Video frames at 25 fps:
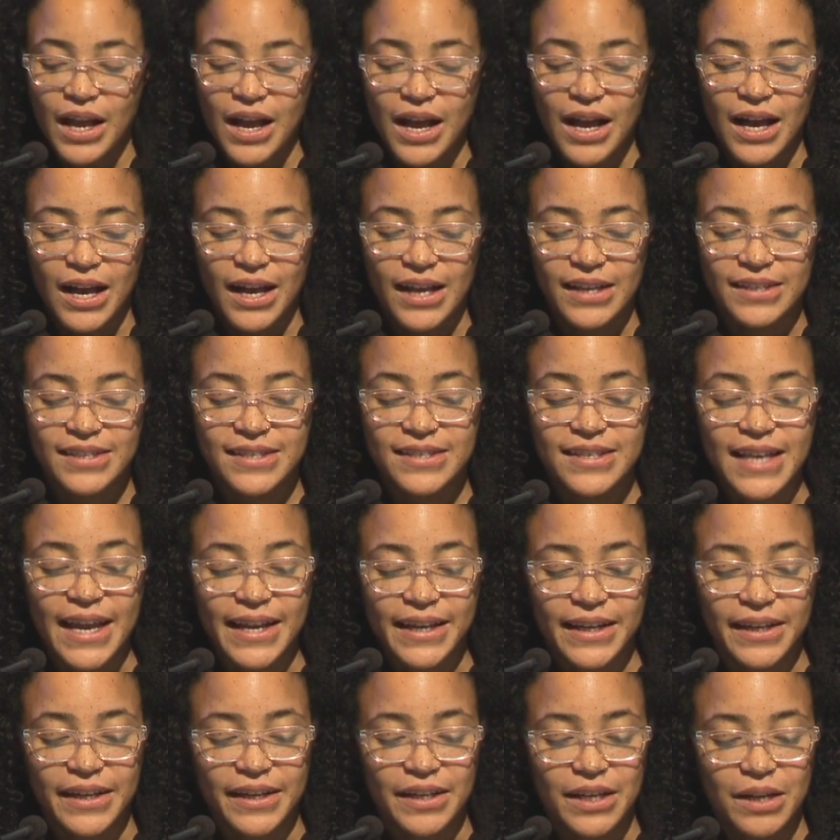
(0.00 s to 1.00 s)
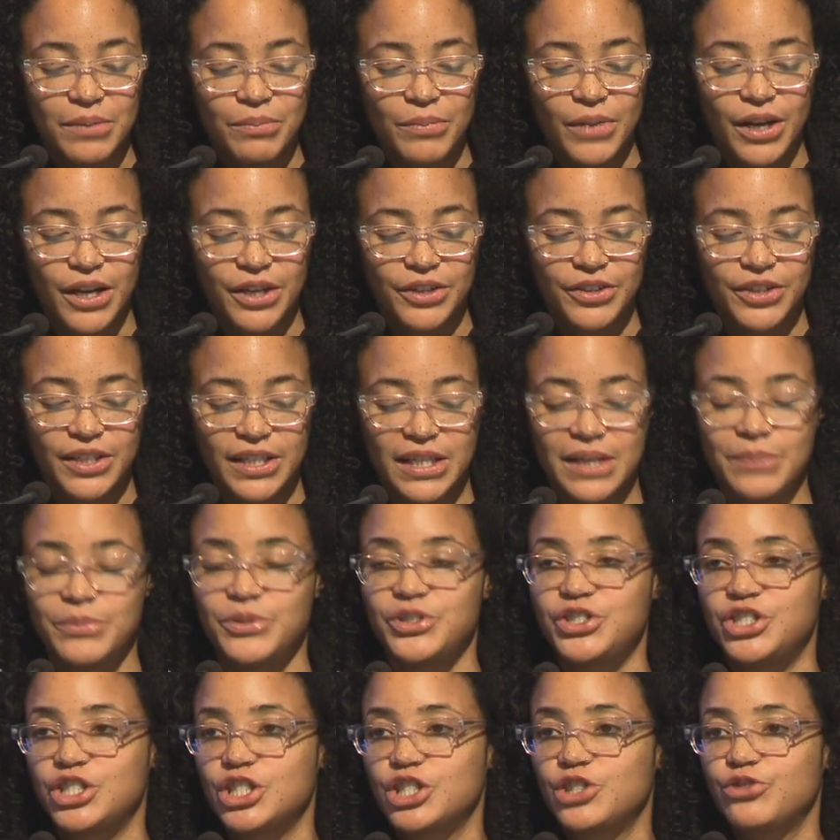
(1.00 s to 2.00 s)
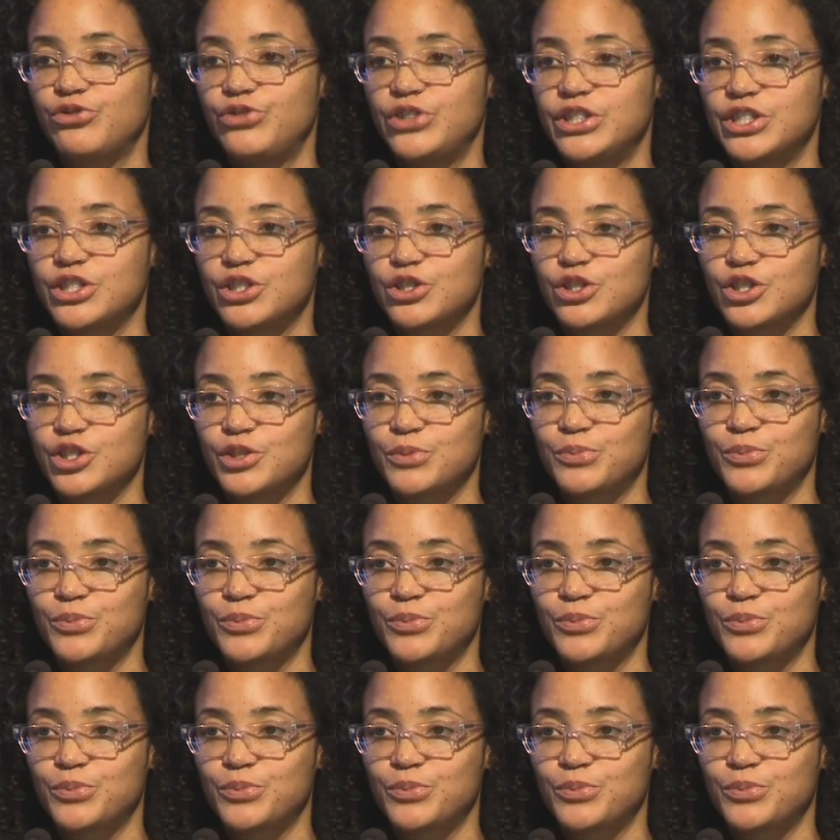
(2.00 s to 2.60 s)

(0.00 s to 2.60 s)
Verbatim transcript: Uh, second, among the images visitors